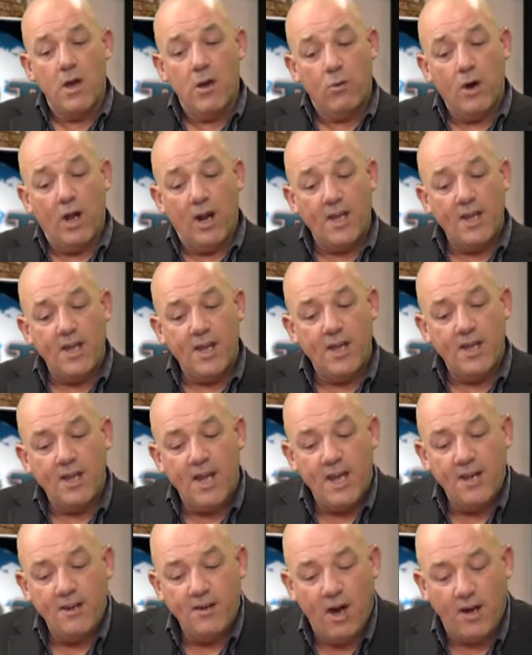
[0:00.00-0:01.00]
Well,
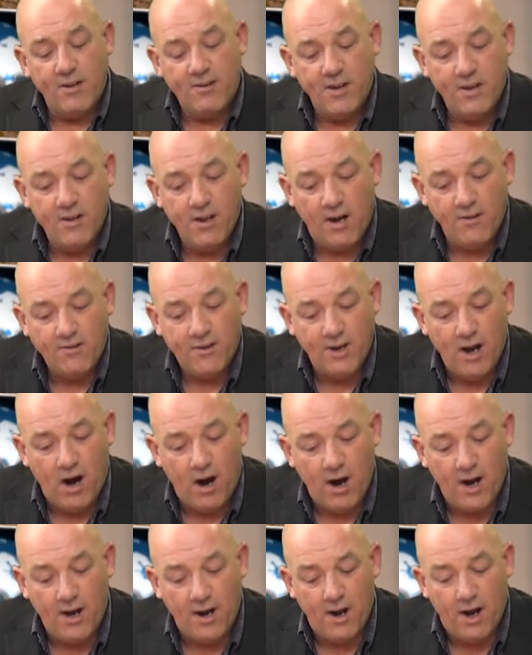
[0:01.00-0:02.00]
in
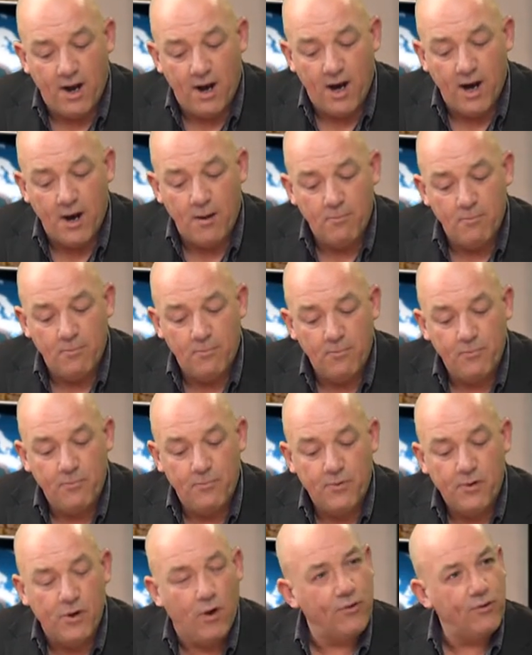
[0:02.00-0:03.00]
1999,
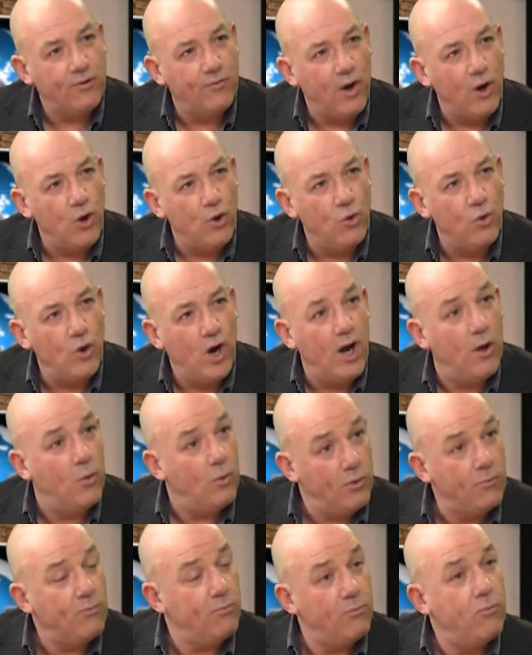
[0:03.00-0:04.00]

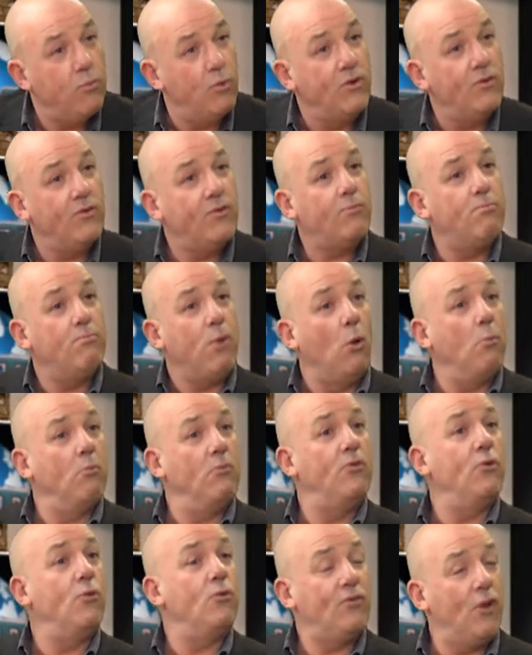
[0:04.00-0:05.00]
Kosovo was
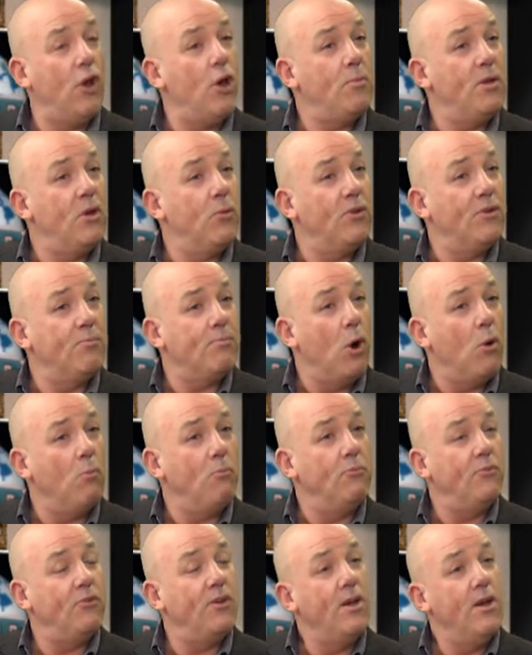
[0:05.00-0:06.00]
bombed, or Serbia was
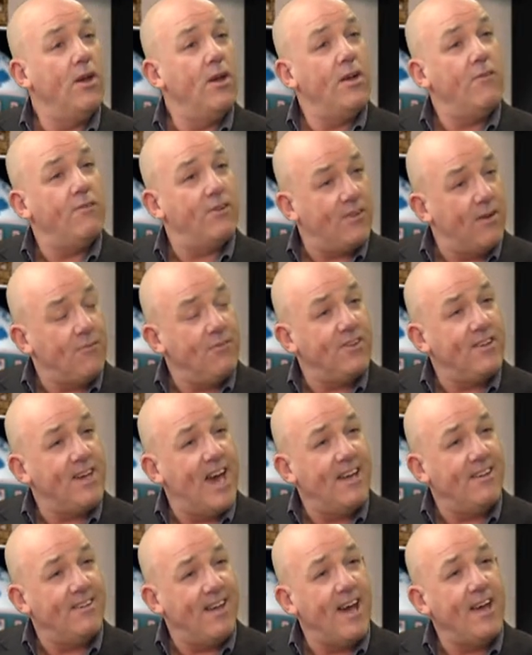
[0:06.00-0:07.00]
bombed for
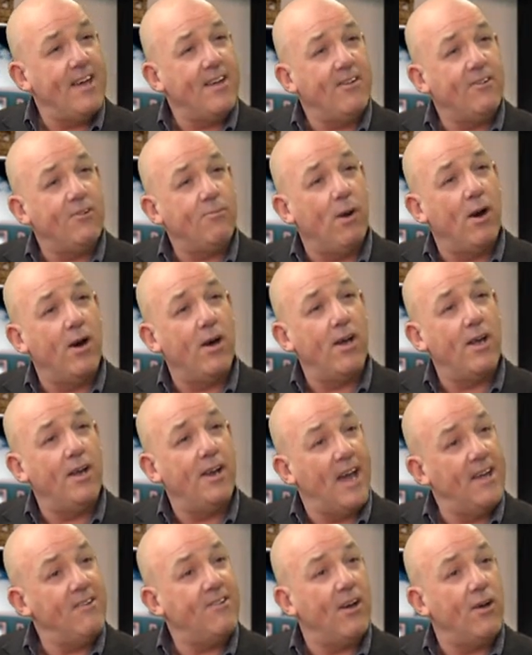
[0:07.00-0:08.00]
78 days by
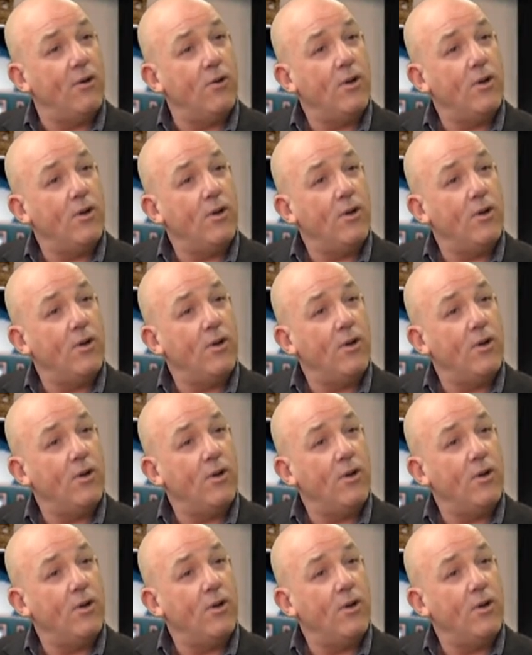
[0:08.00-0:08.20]
NATO.